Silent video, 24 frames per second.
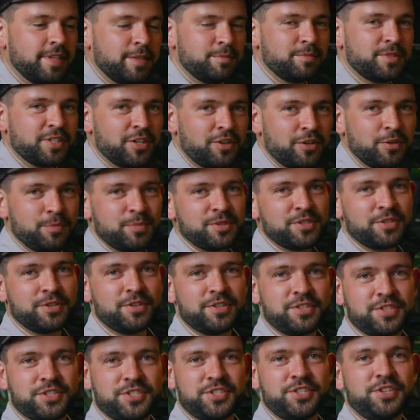I'm Sarl
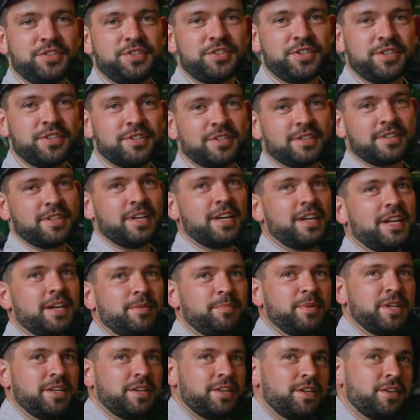Petores Jr.
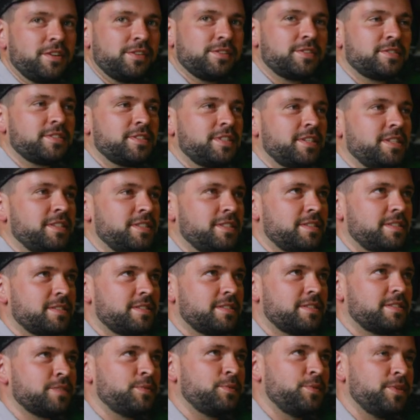I've been here
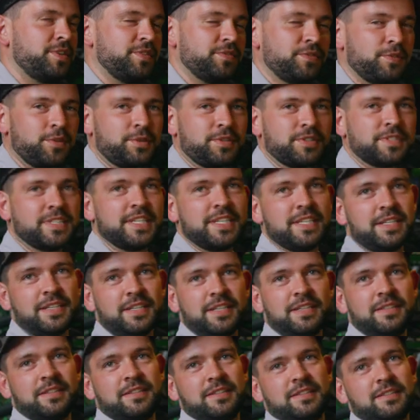since
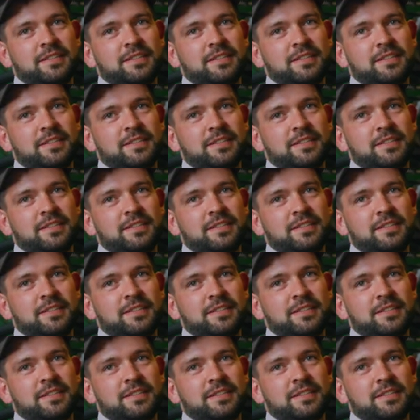2014.